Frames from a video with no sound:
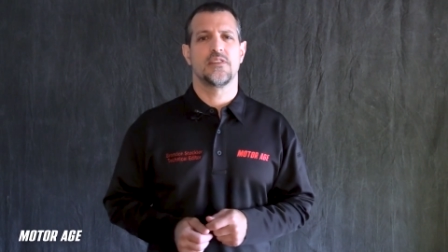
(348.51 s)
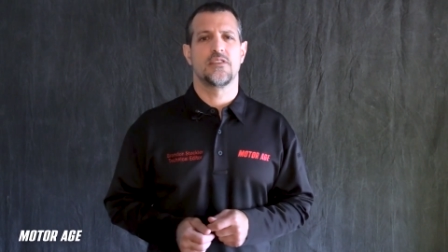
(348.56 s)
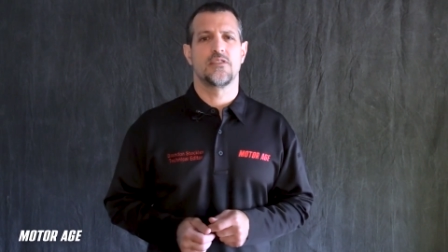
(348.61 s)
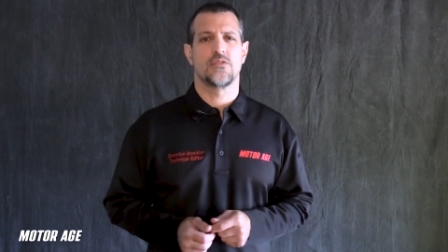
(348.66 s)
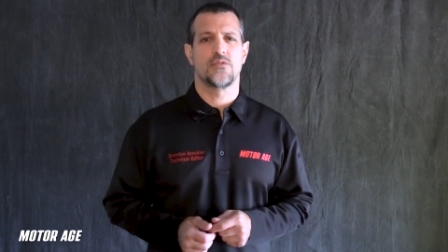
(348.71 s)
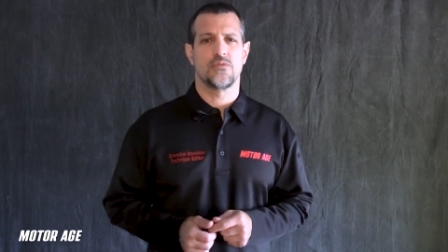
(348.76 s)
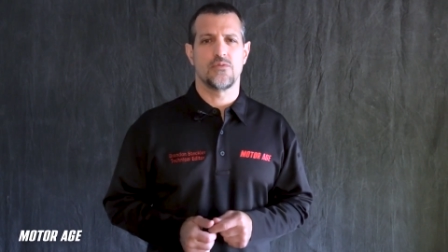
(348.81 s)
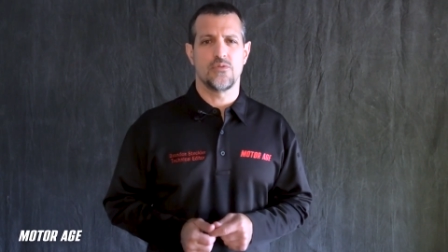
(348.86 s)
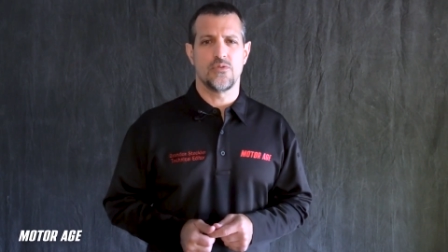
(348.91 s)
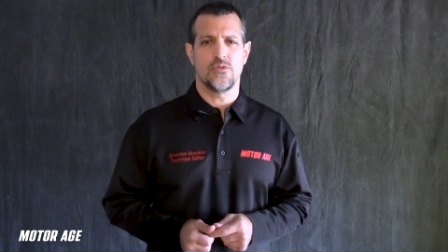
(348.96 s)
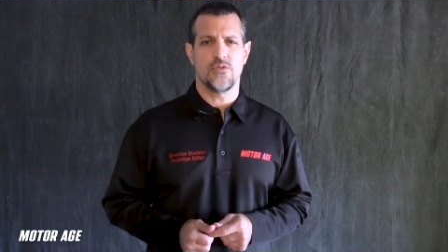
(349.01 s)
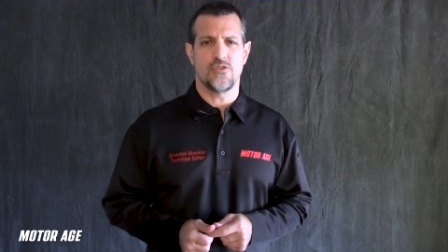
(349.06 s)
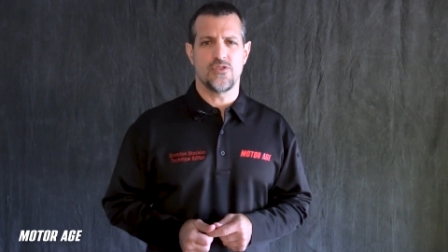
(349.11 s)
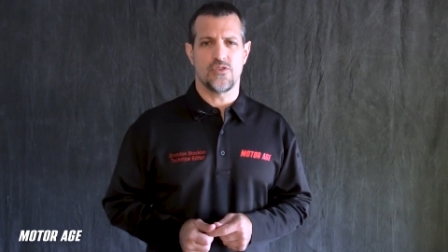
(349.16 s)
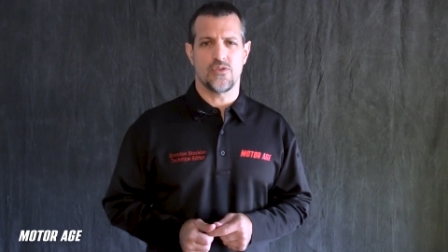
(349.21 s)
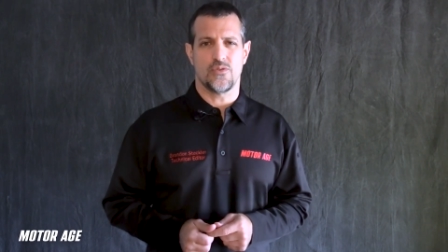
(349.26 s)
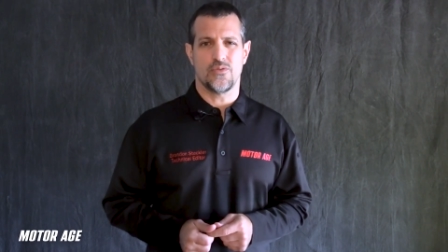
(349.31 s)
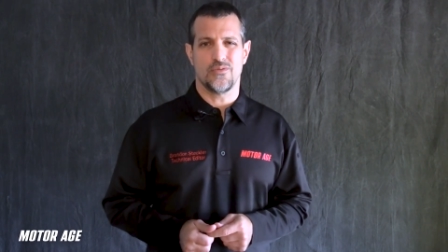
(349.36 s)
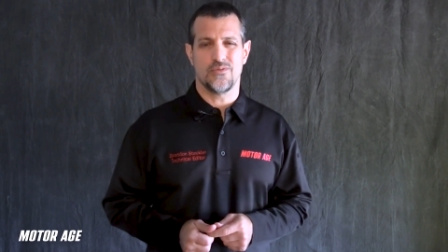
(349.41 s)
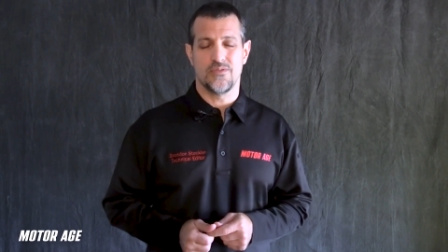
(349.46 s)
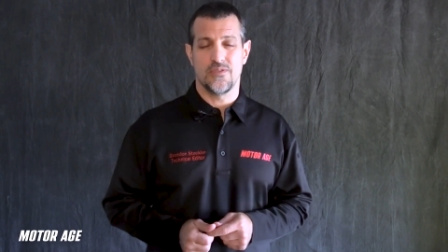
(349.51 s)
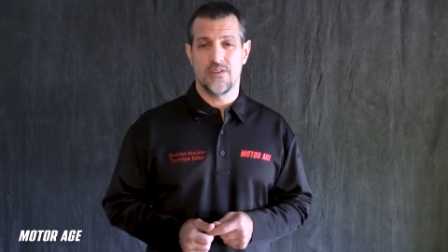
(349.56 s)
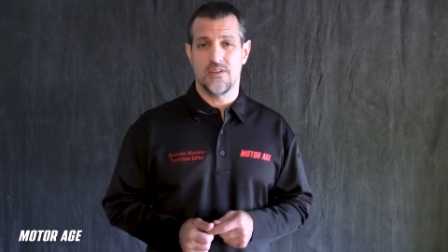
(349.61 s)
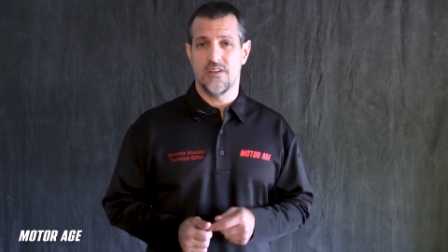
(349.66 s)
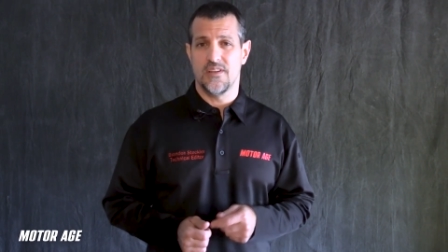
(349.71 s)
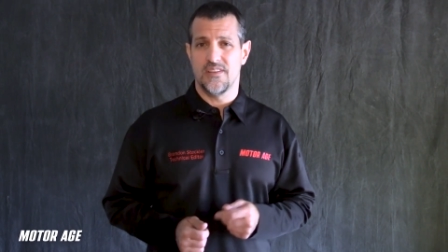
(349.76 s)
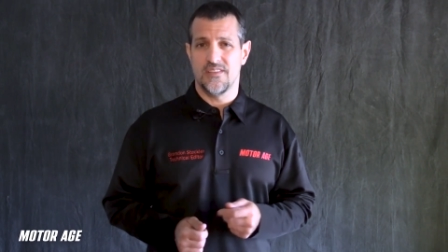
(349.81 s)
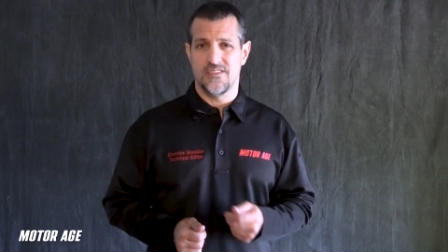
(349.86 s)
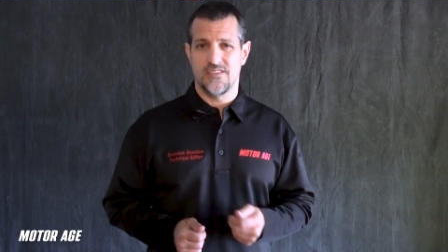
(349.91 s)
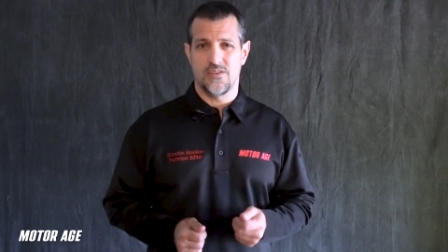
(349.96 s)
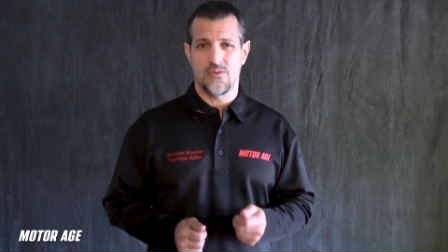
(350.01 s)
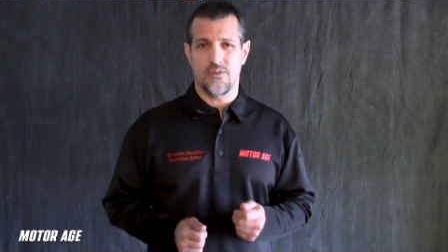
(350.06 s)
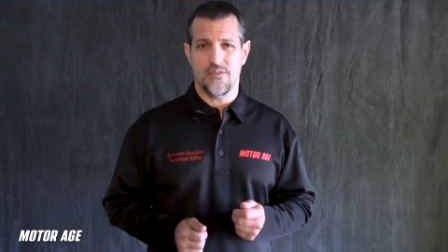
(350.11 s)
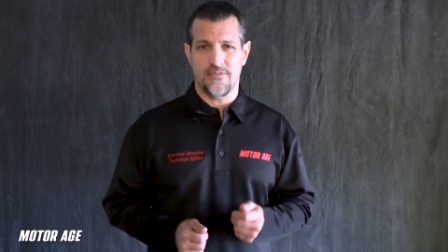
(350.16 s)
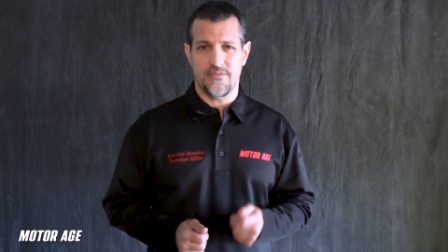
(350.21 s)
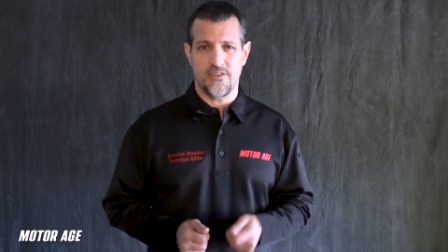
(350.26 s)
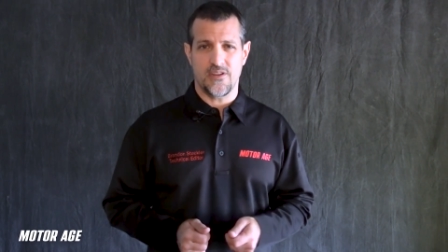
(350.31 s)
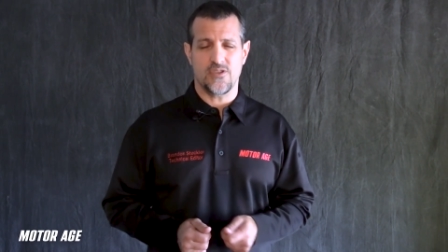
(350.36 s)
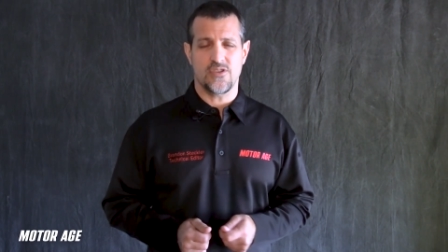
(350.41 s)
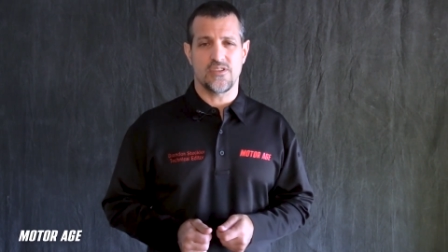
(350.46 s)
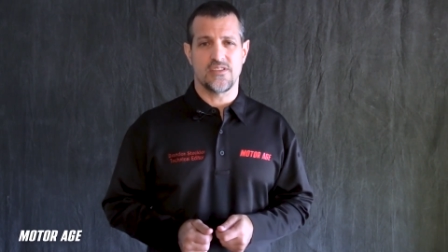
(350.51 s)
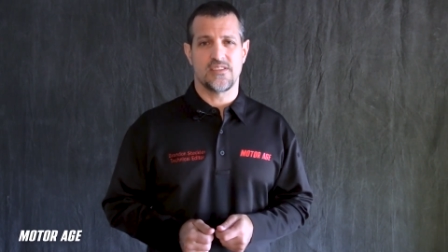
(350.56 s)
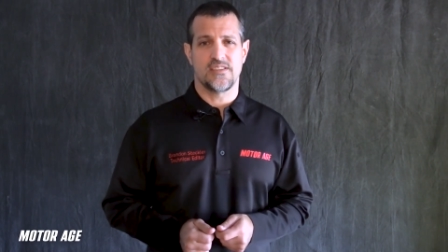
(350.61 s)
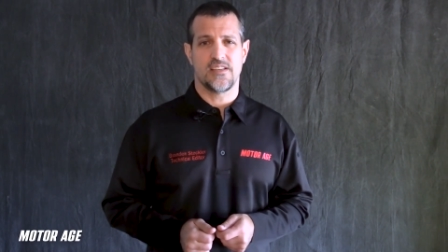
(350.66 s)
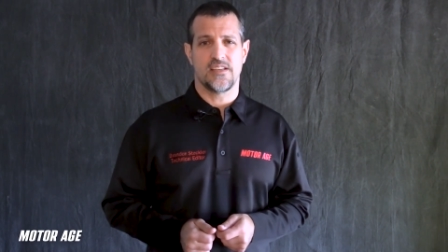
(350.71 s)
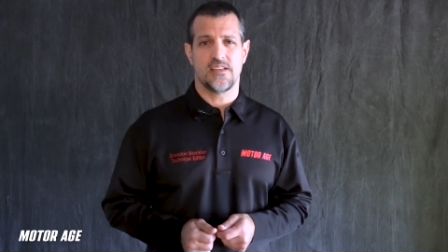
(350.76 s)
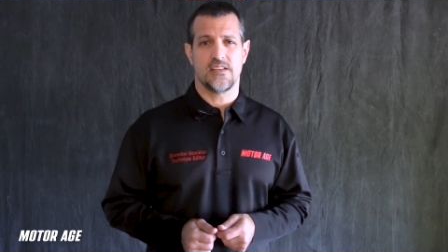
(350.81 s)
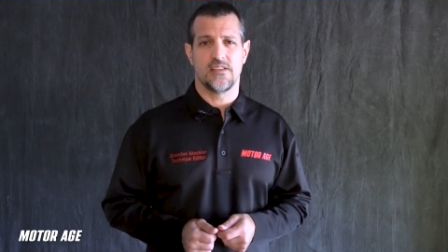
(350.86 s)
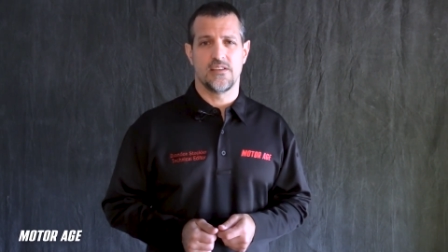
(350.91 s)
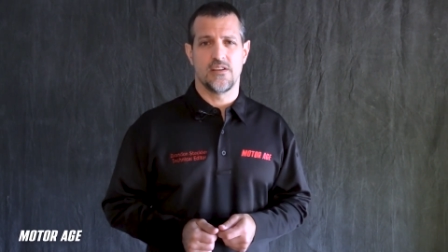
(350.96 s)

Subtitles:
crucial to efficiency